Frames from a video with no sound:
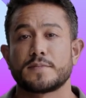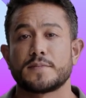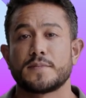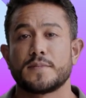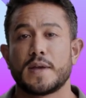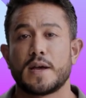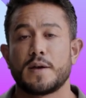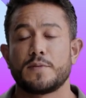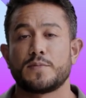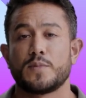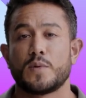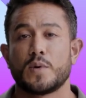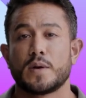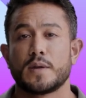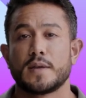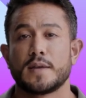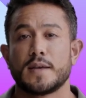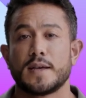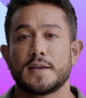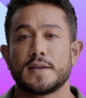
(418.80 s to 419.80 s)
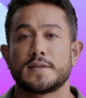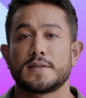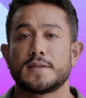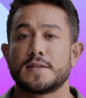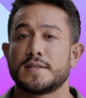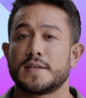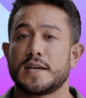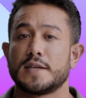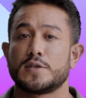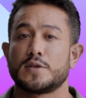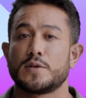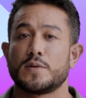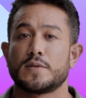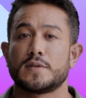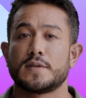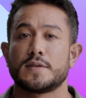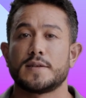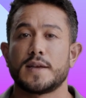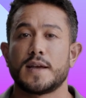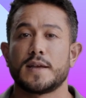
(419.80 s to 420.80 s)
Therefore, it is essential
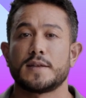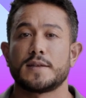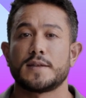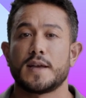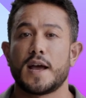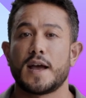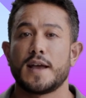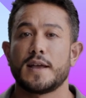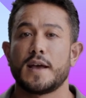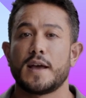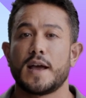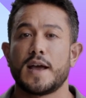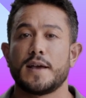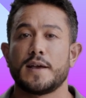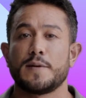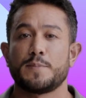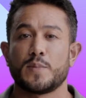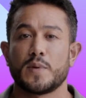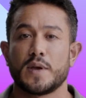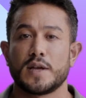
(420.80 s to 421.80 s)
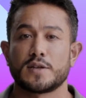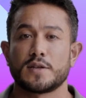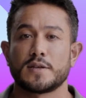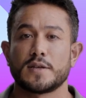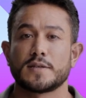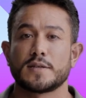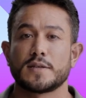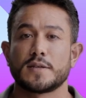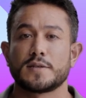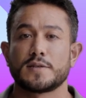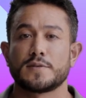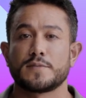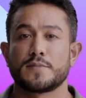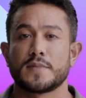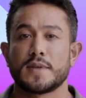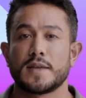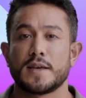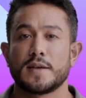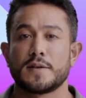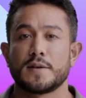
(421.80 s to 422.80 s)
to set aside any prejudices
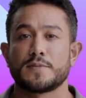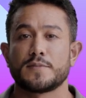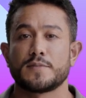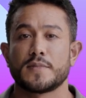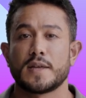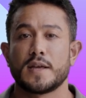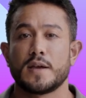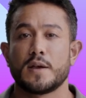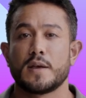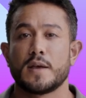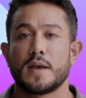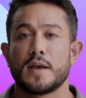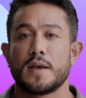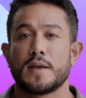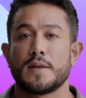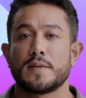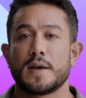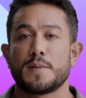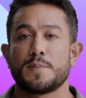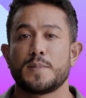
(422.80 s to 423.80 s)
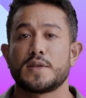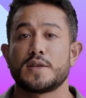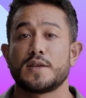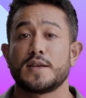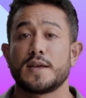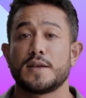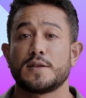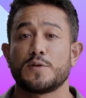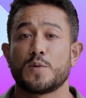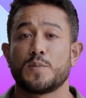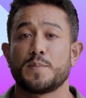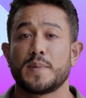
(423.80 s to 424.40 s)
feeding the fear that machines will